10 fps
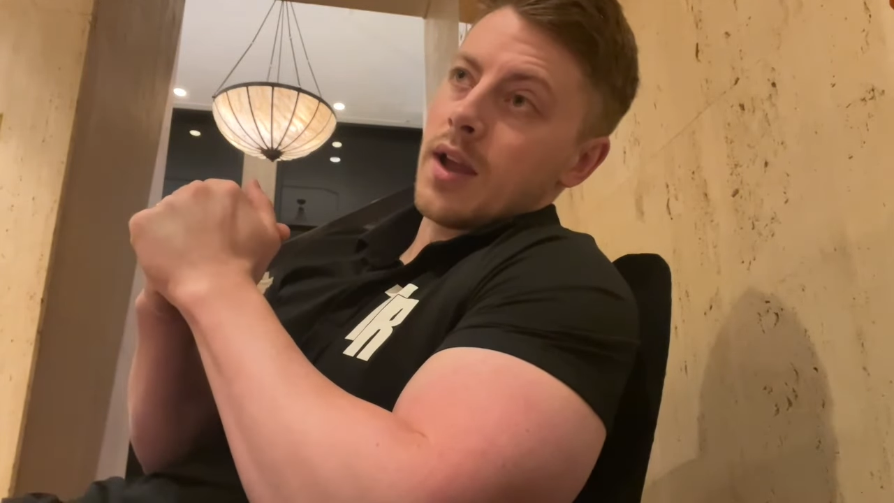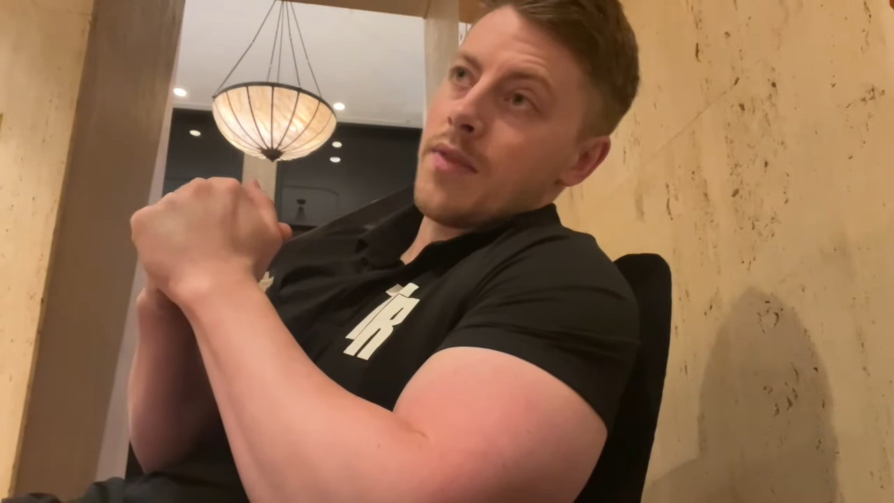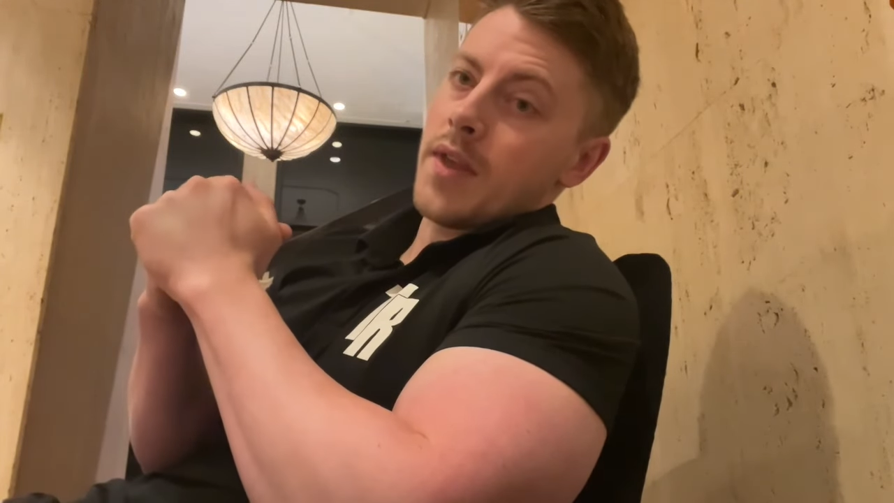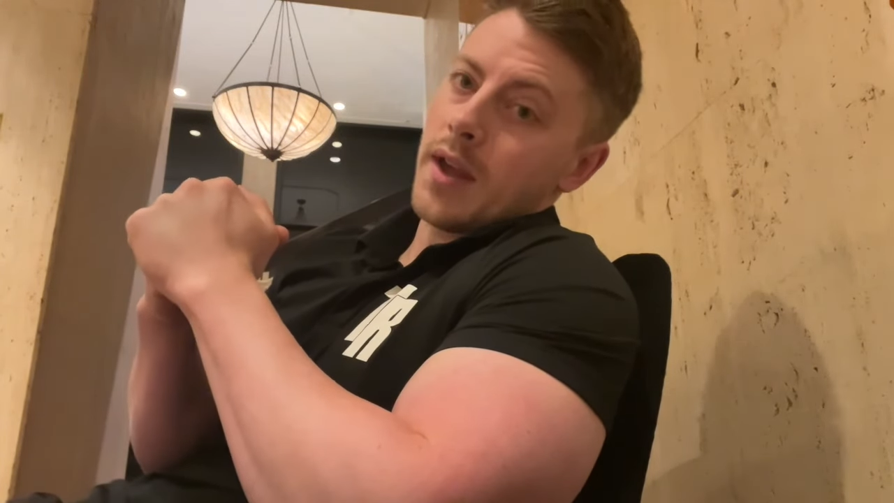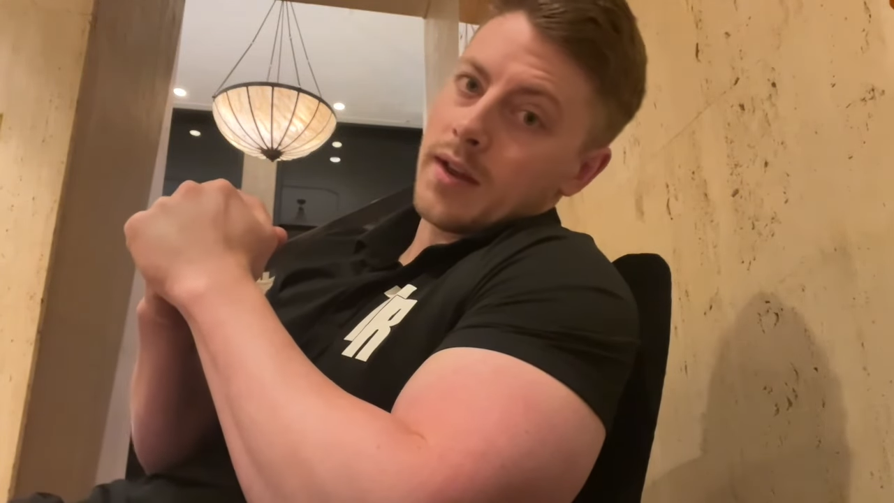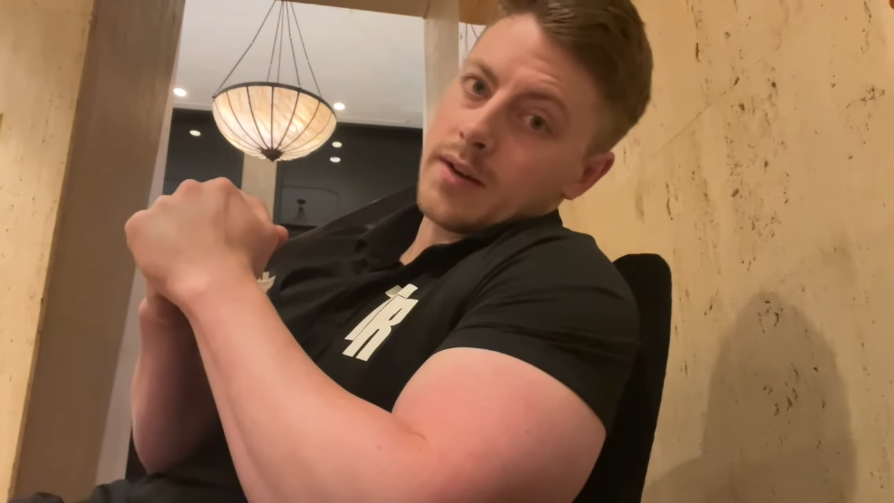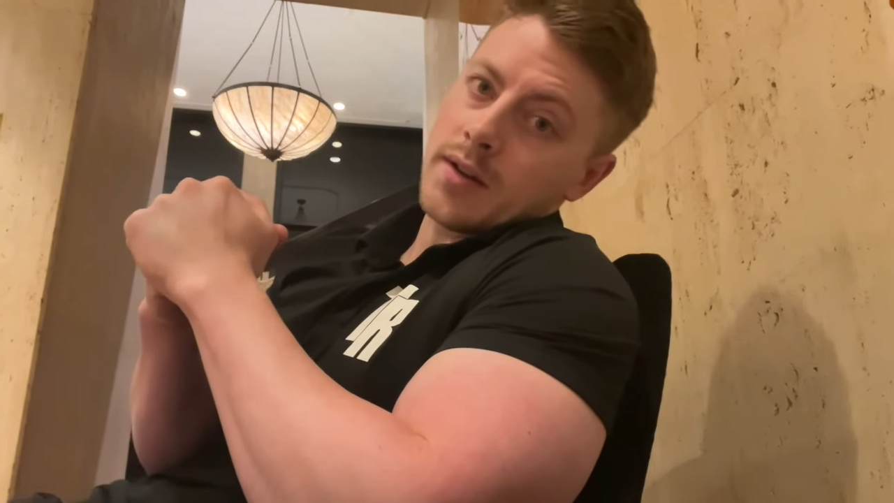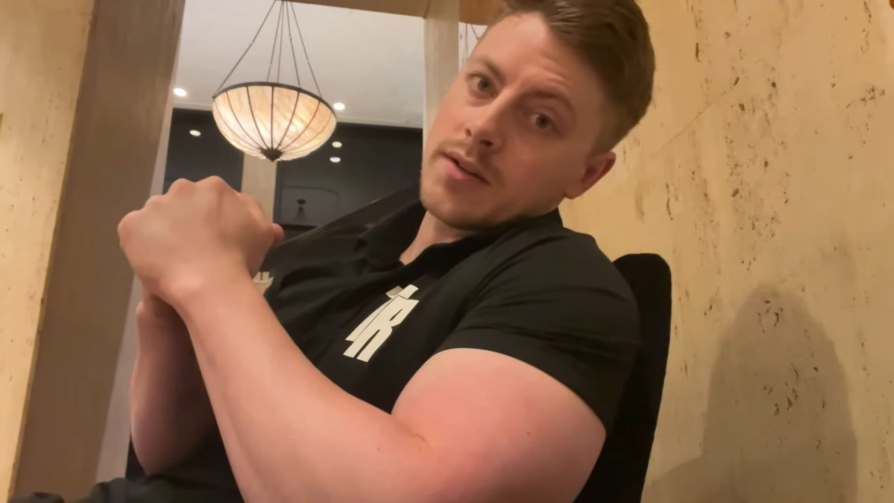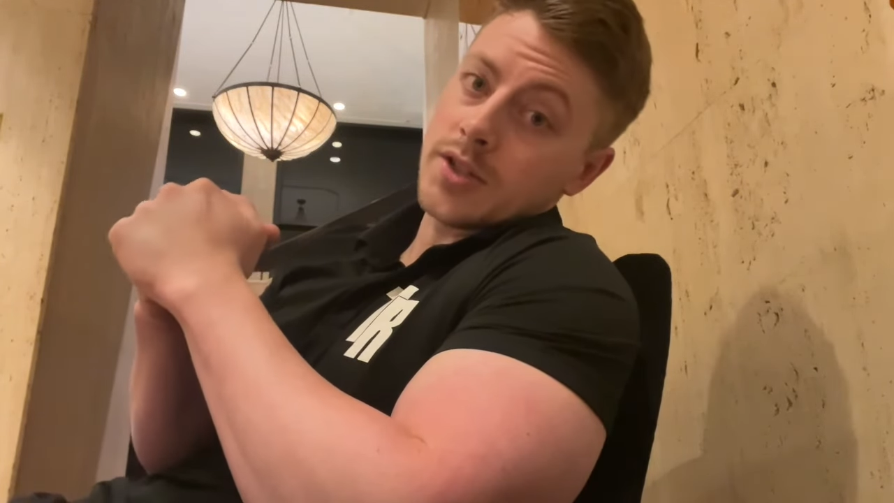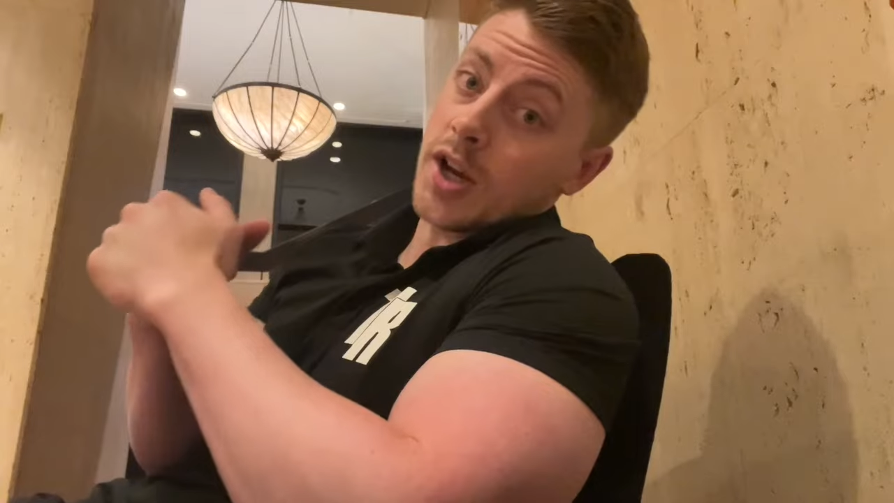and then
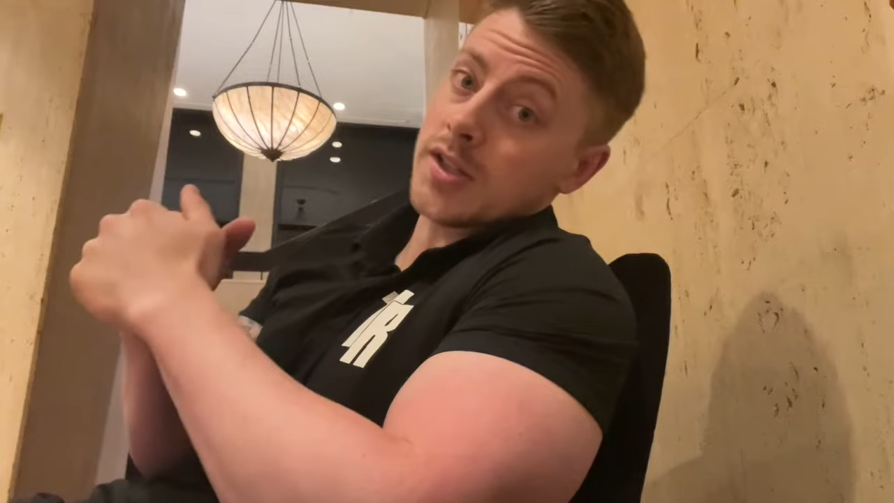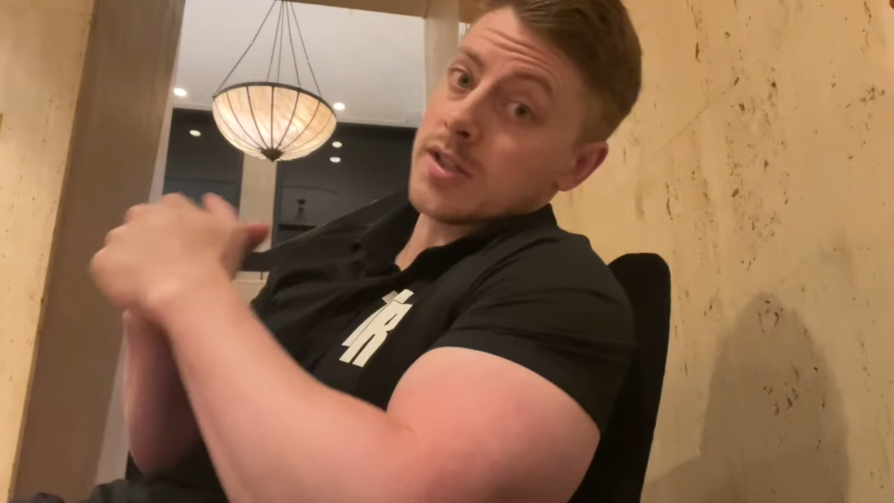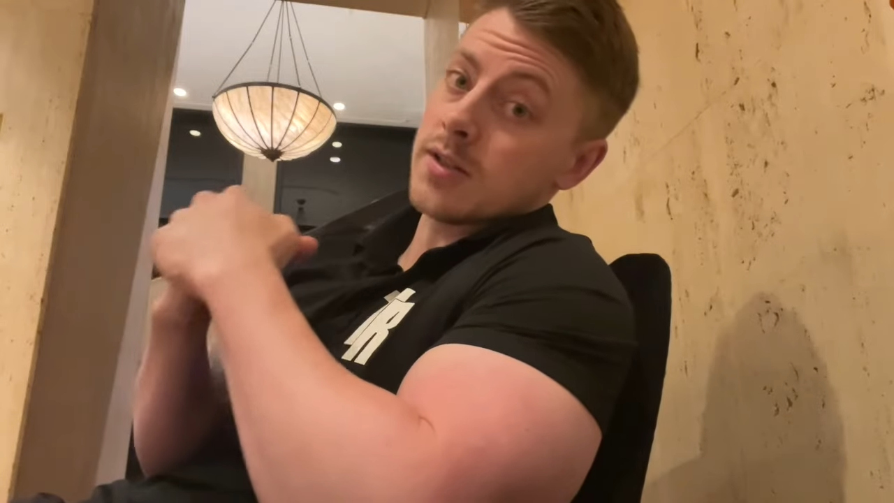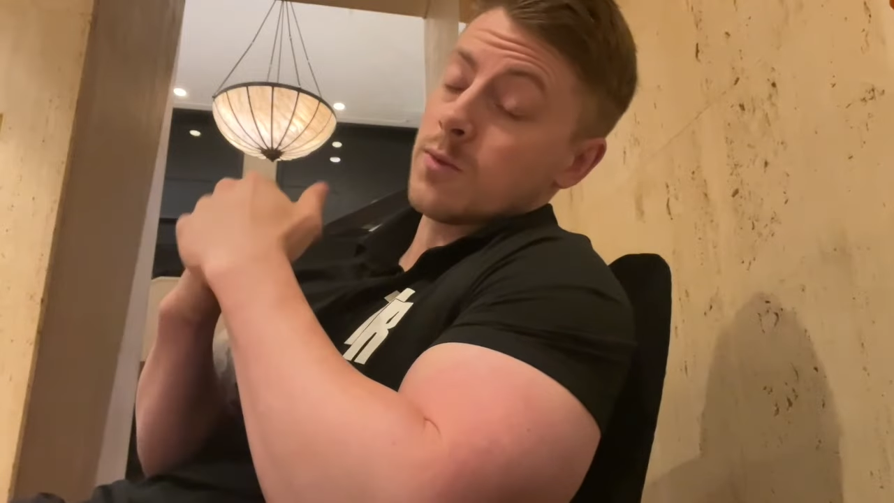Justice